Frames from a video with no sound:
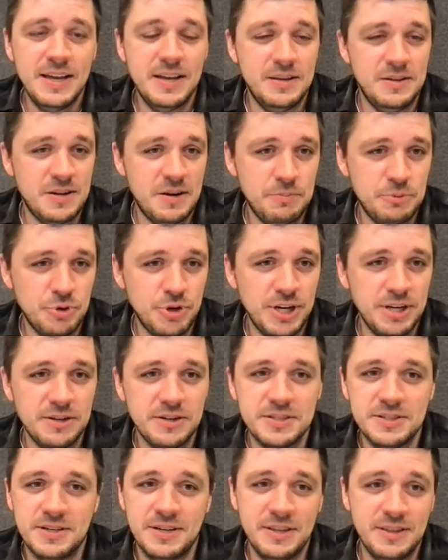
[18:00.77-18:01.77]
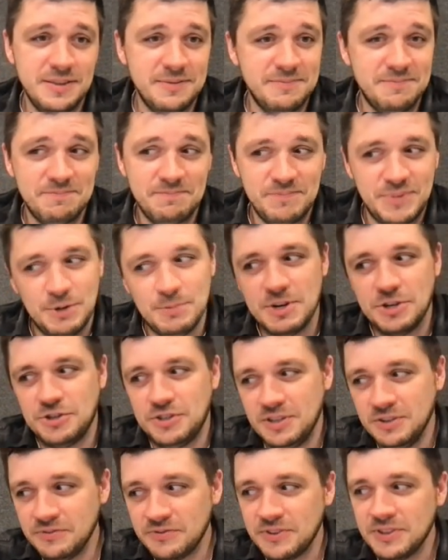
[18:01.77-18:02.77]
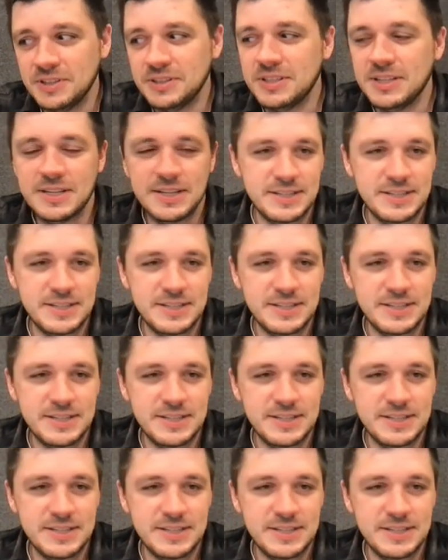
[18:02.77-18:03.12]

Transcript: and operators and pretty much infinite